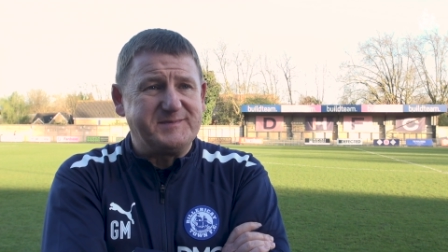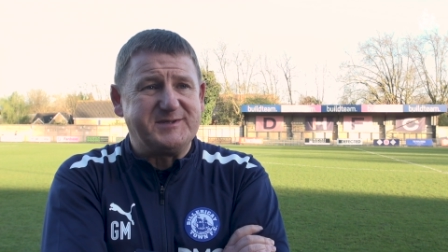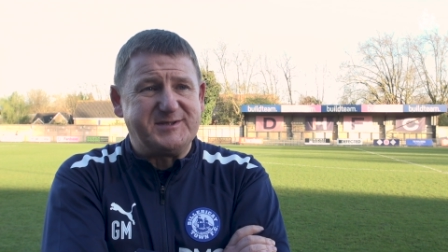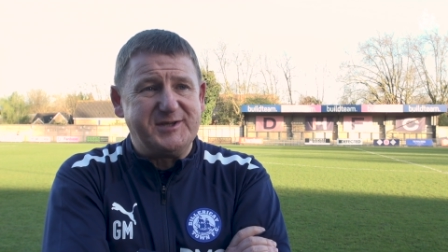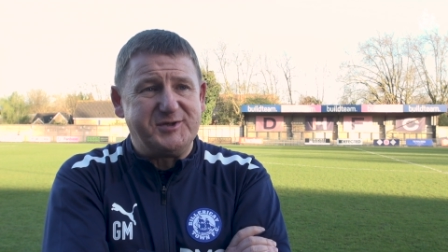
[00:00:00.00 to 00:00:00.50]

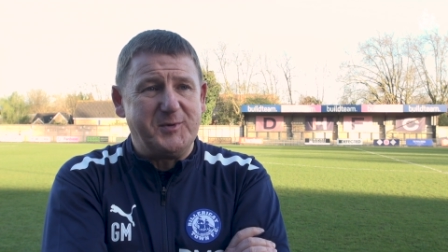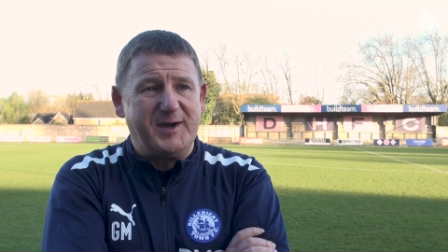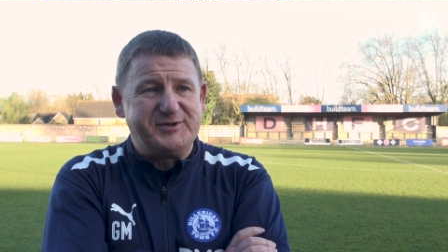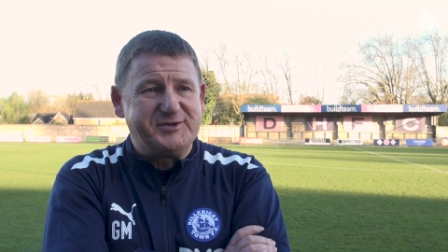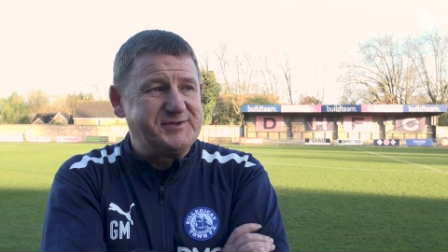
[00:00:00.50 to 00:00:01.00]

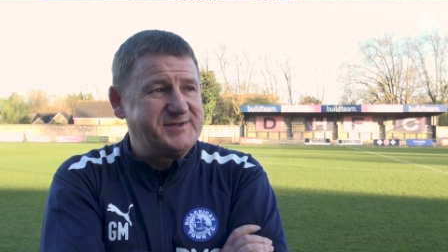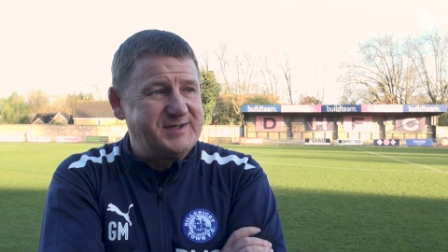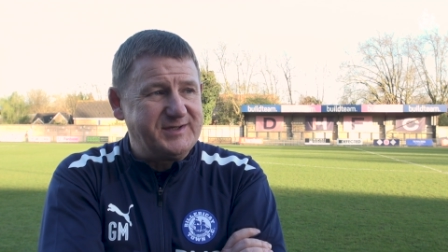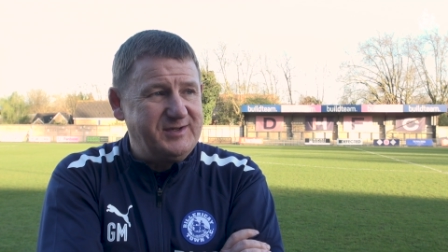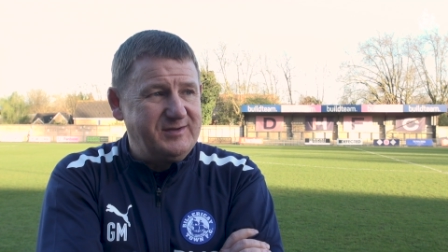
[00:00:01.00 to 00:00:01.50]
situations
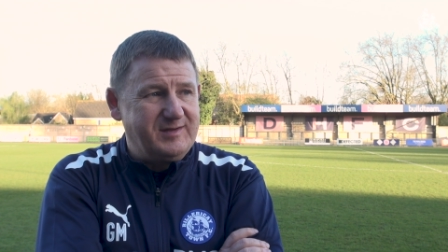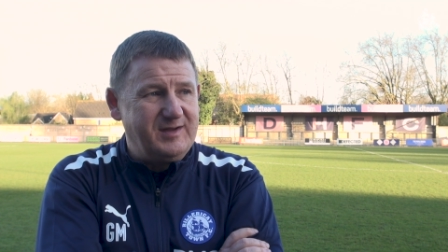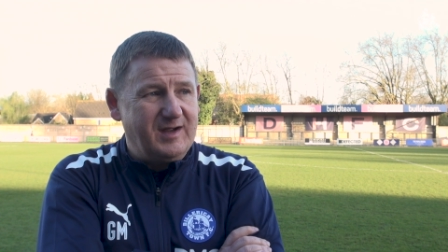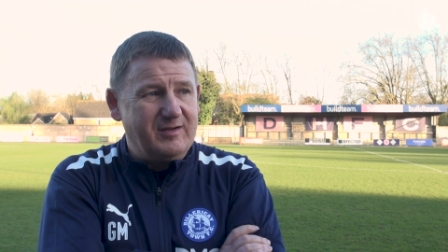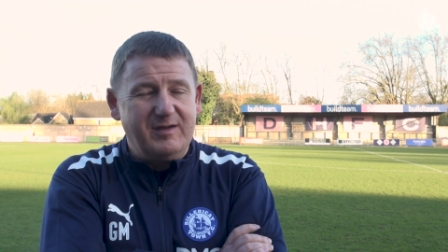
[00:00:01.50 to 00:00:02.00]
that
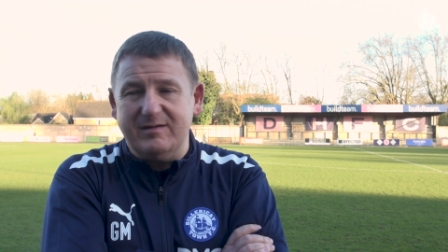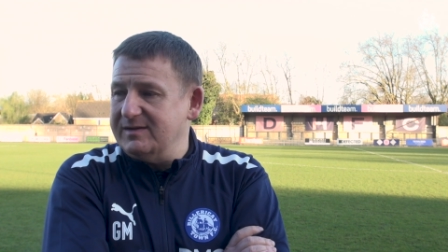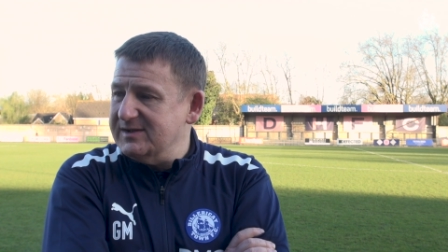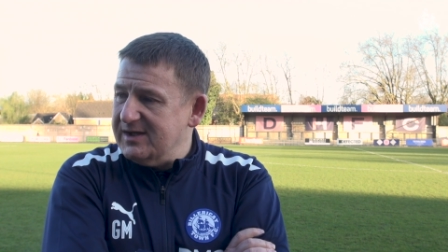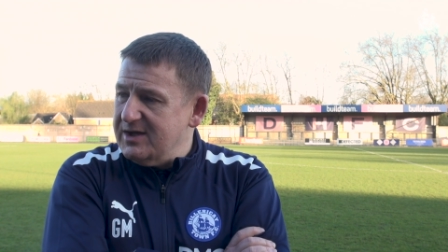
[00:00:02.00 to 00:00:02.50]

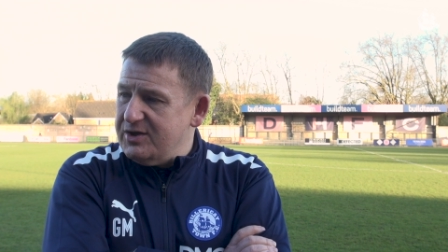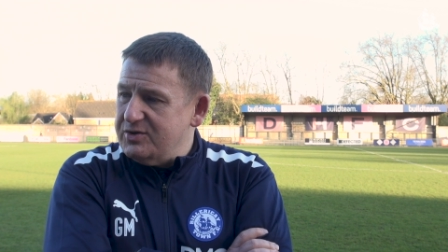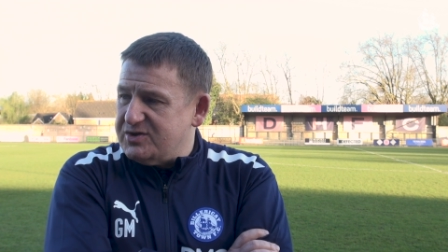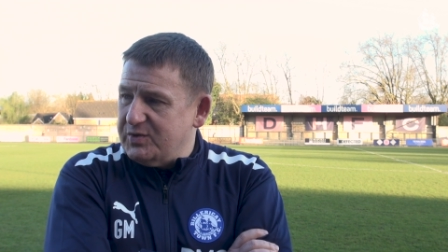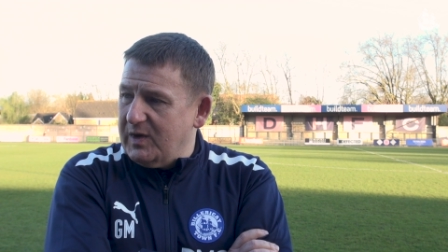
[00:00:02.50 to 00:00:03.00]

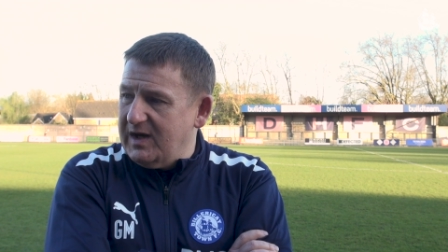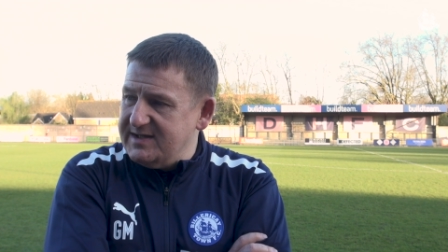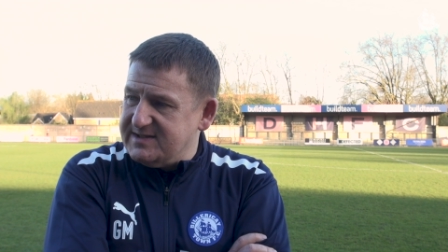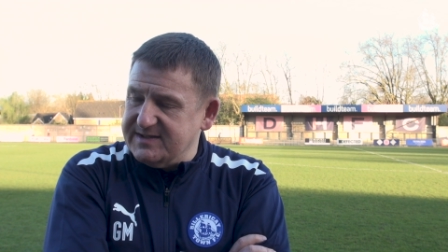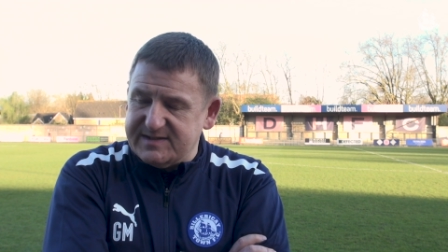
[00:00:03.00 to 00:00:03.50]
you sort of
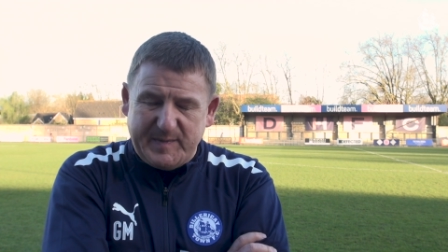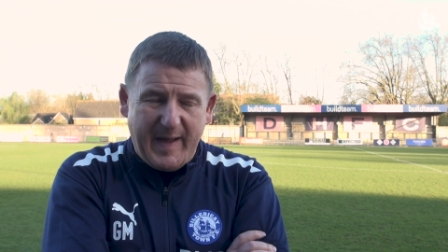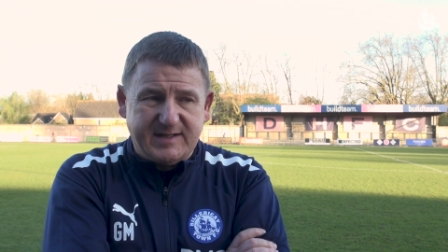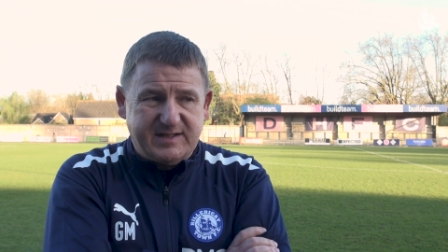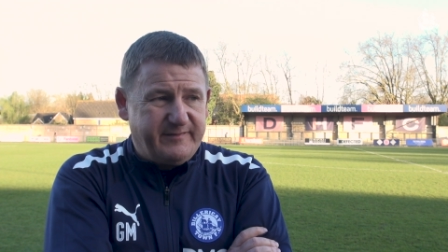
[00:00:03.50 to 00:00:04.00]
least expect.